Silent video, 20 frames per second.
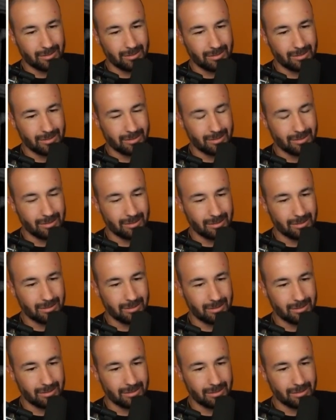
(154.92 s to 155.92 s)

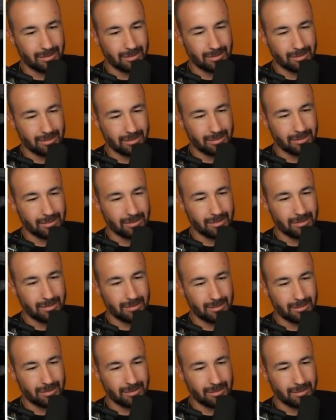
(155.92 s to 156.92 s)

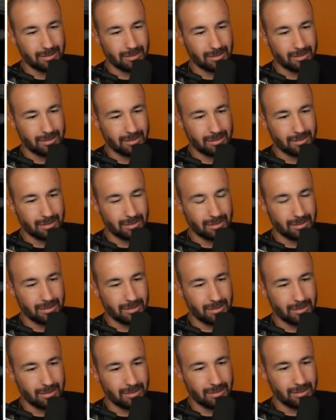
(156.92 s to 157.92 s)

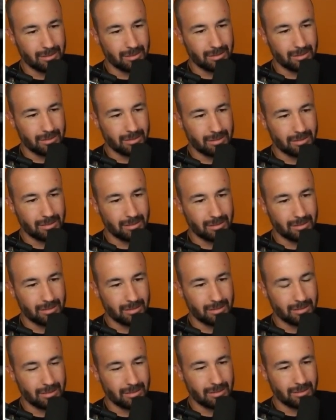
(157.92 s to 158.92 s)

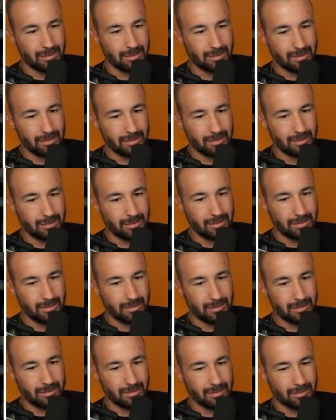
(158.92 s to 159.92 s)

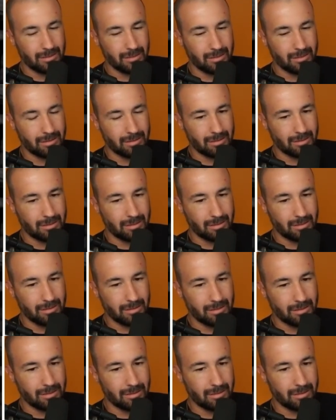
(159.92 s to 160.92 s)

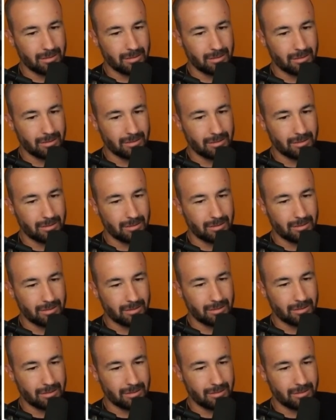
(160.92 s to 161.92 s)

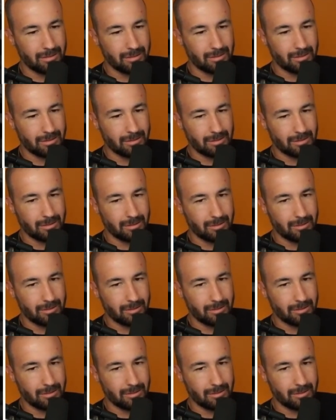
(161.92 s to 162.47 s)
(not speaking)